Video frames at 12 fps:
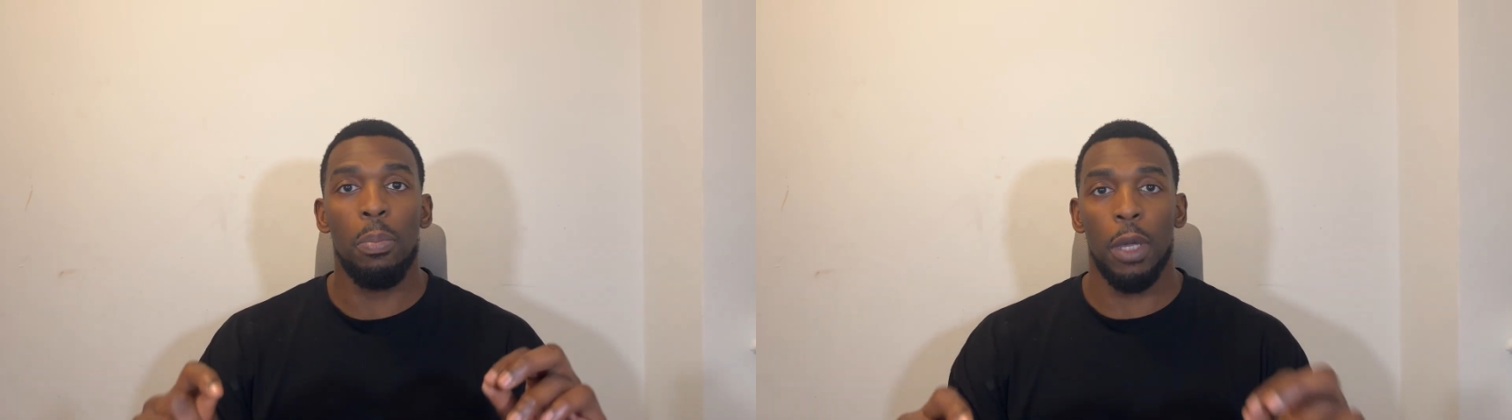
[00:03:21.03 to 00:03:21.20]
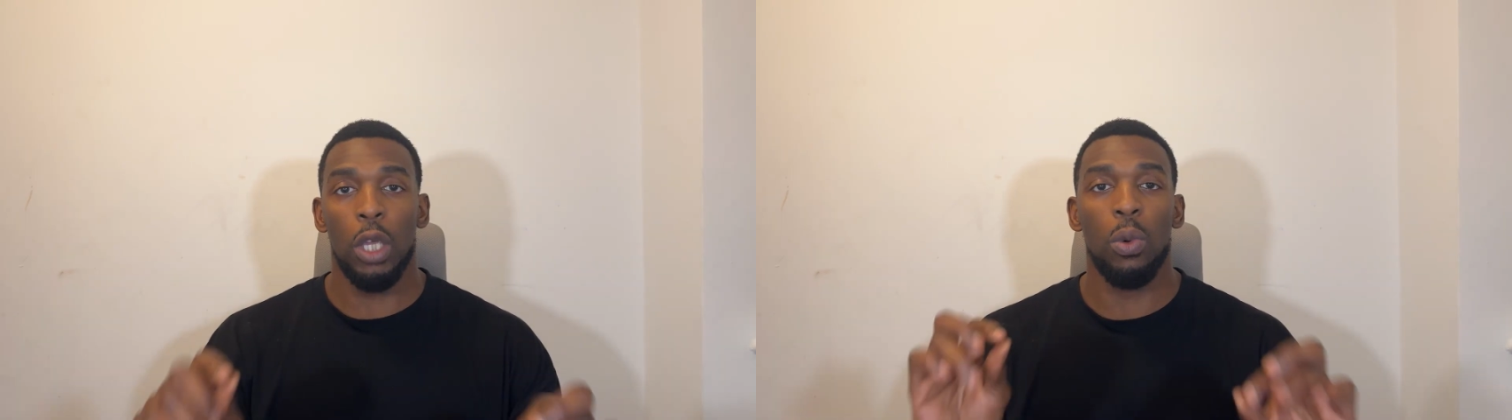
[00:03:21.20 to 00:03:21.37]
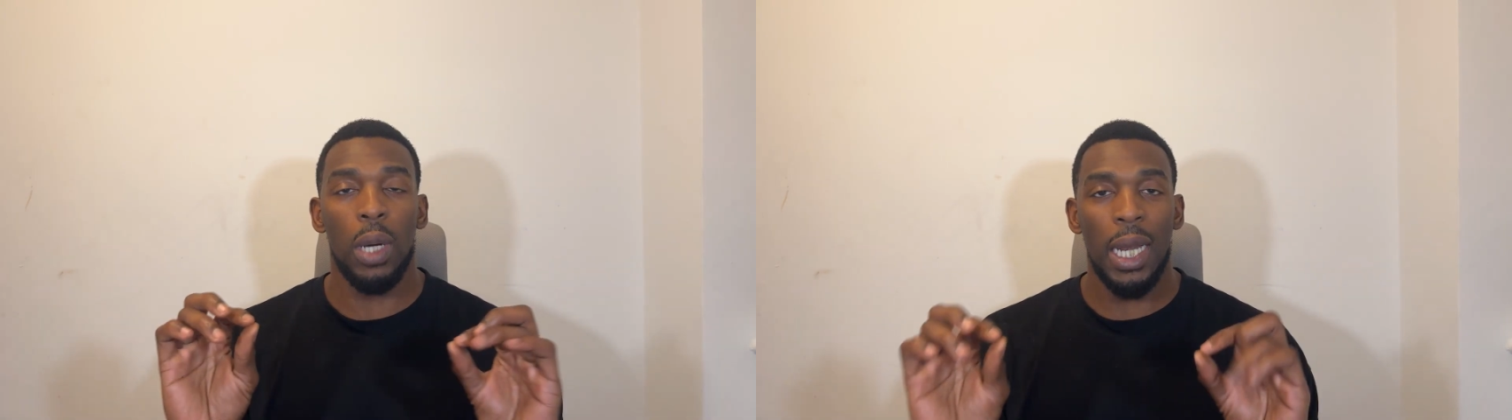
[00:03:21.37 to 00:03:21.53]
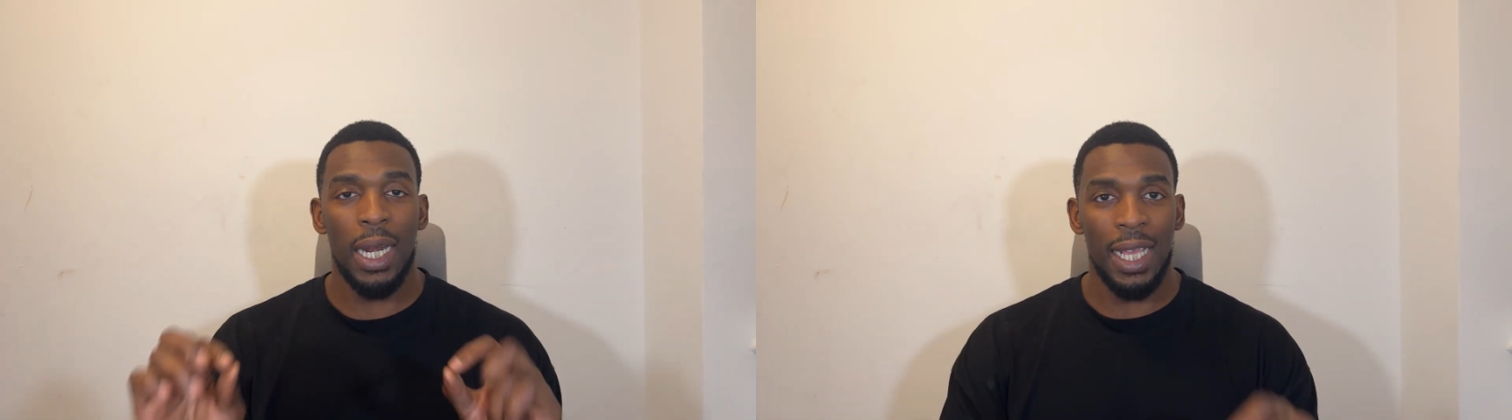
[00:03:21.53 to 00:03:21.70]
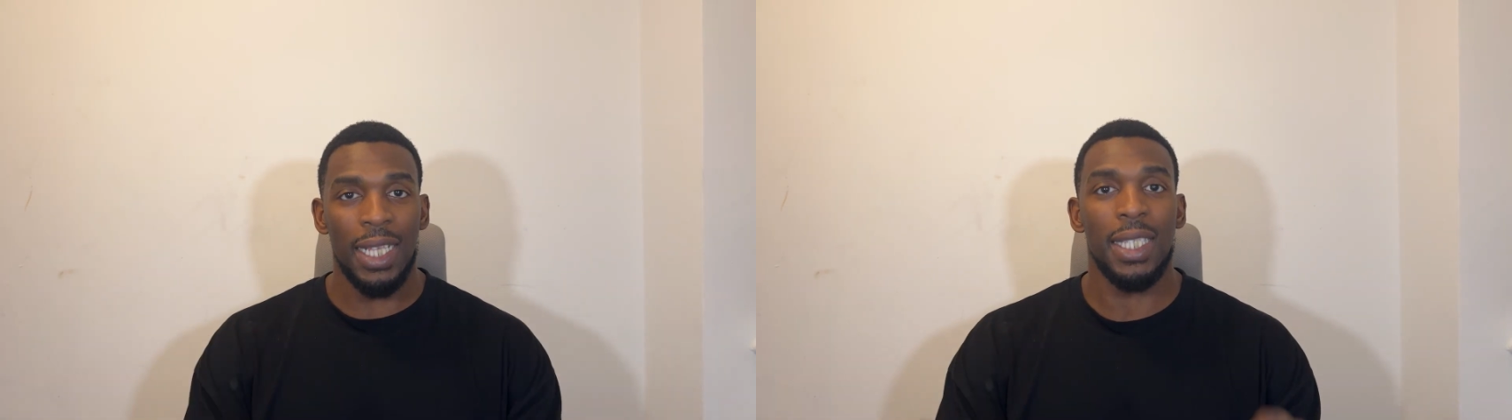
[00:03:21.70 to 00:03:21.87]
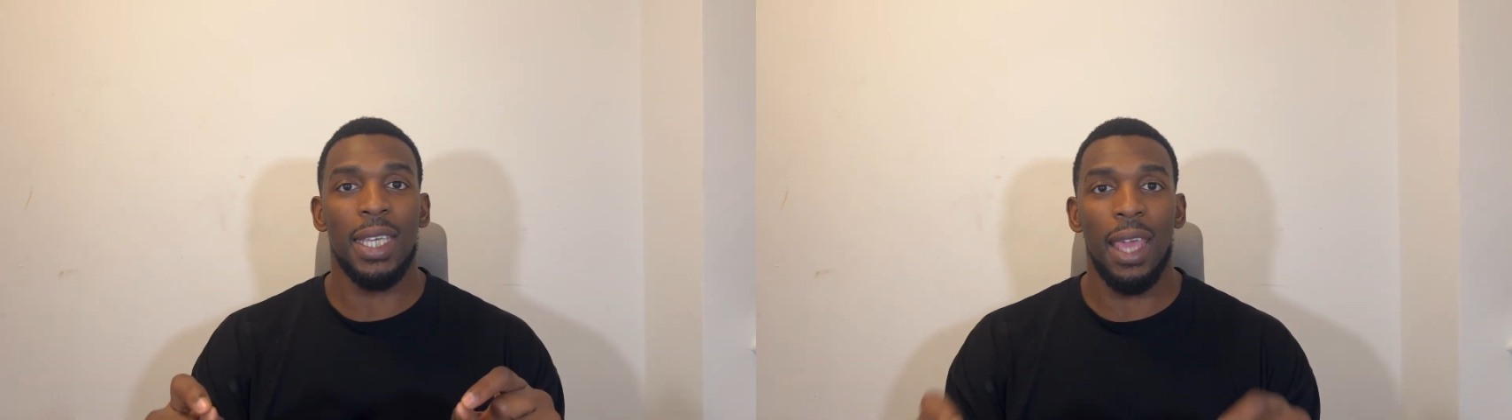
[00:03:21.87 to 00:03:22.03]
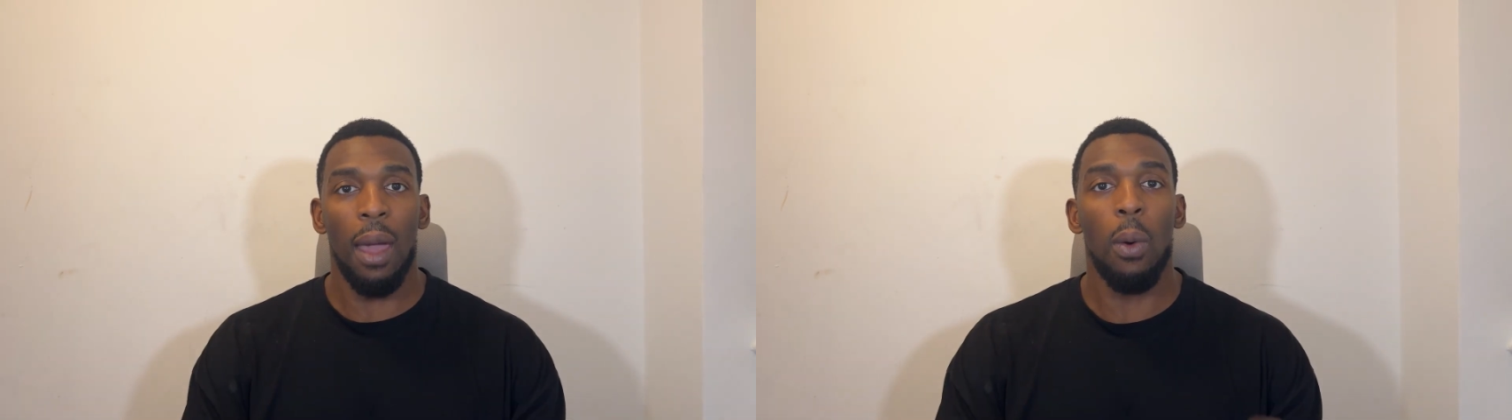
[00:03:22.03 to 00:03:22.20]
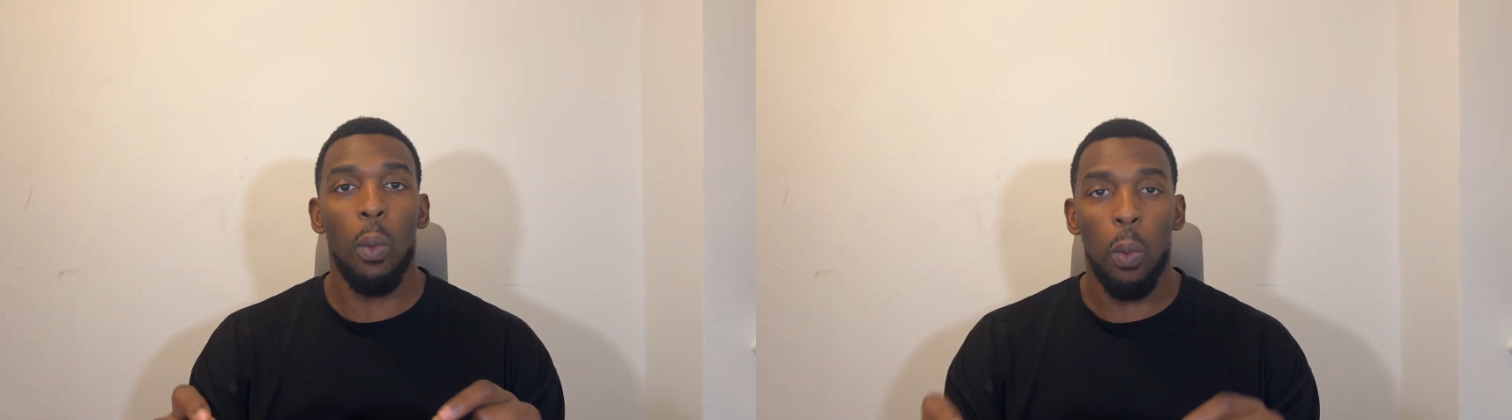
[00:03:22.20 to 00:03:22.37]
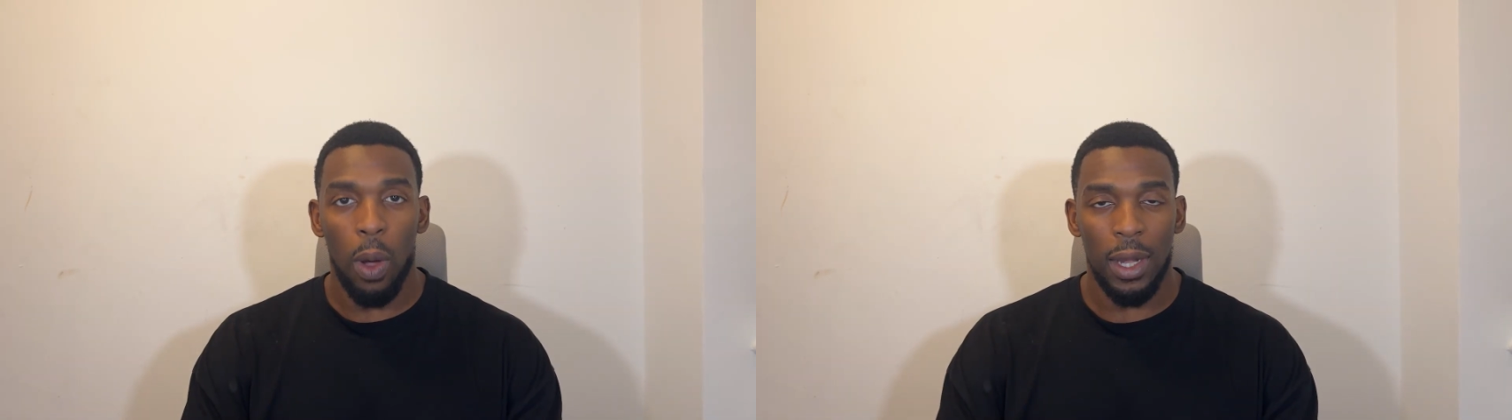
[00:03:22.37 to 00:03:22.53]
but you will at least get
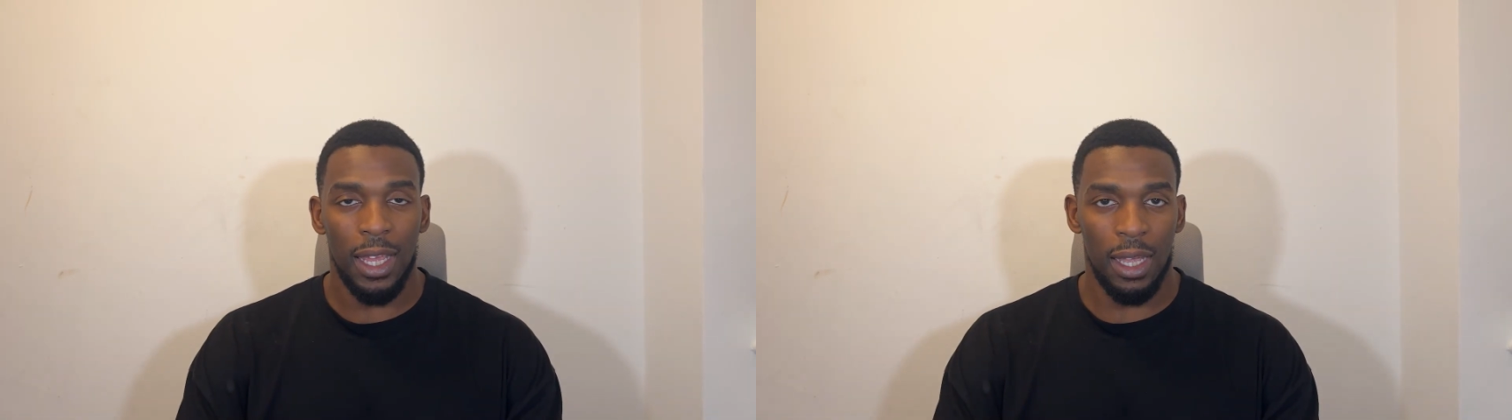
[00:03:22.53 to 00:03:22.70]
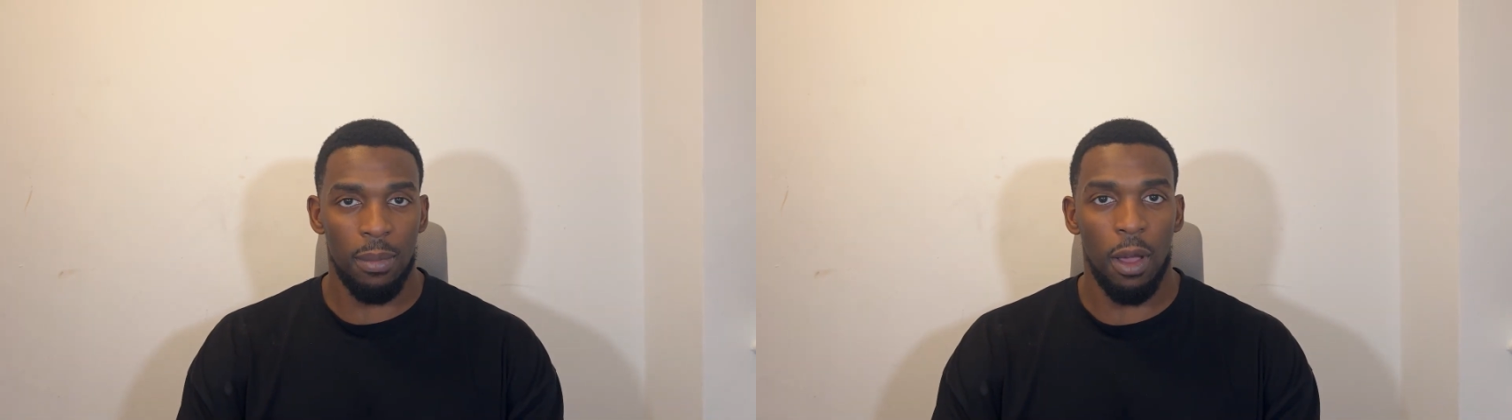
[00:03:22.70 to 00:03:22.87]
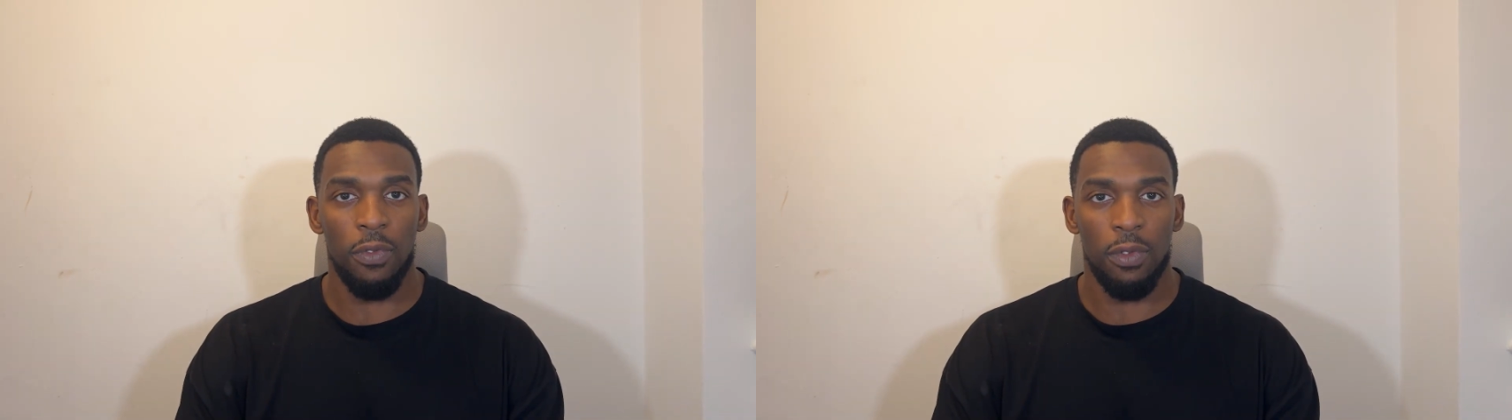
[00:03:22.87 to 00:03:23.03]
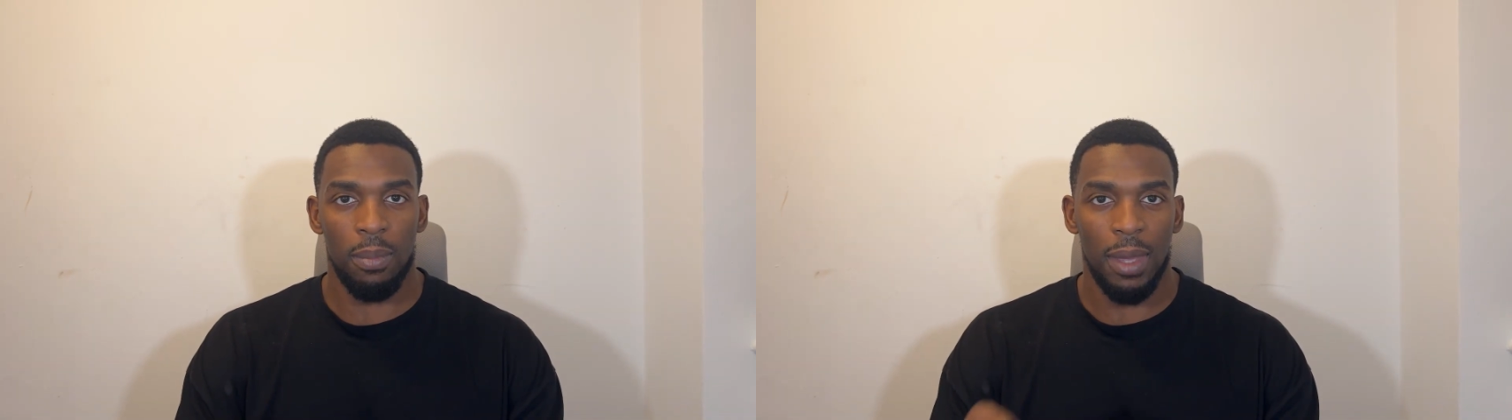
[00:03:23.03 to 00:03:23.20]
1 email from